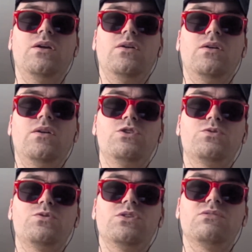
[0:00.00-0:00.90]
which
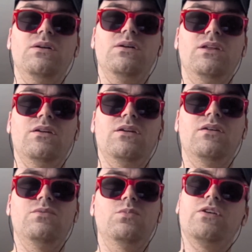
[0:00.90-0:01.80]
was building a
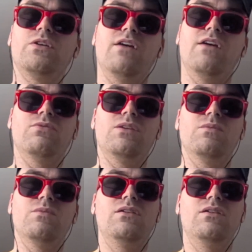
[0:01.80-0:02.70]
Warcraft 3D
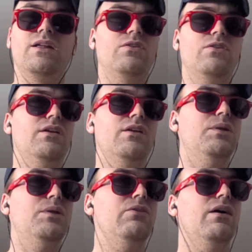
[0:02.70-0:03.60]
model editor that I
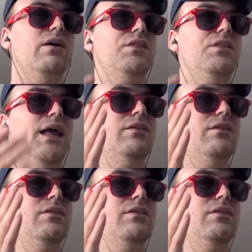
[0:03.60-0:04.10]
played around with, and the